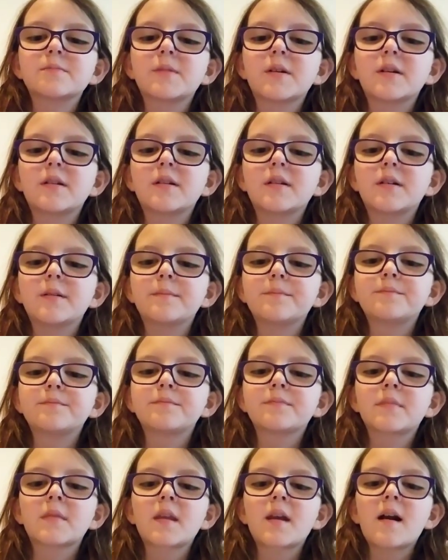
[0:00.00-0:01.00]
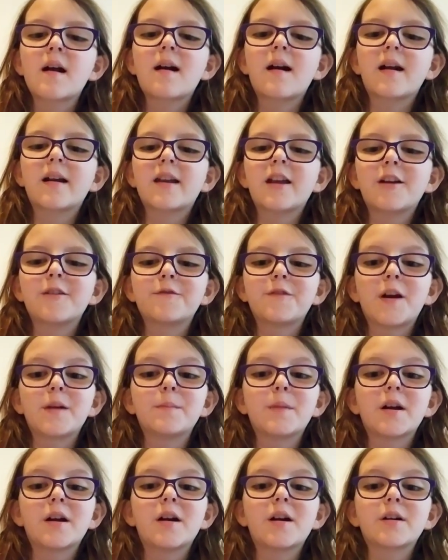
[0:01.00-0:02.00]
But I can't find
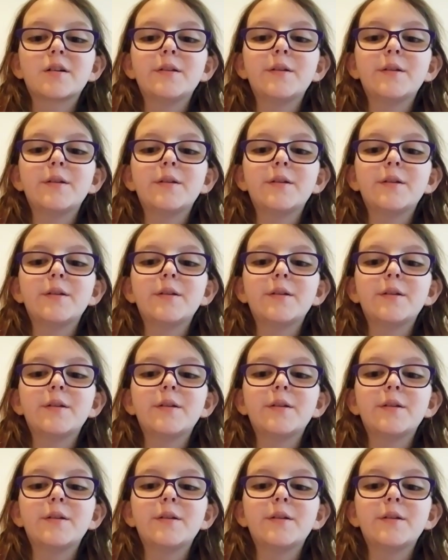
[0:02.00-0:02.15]
my hot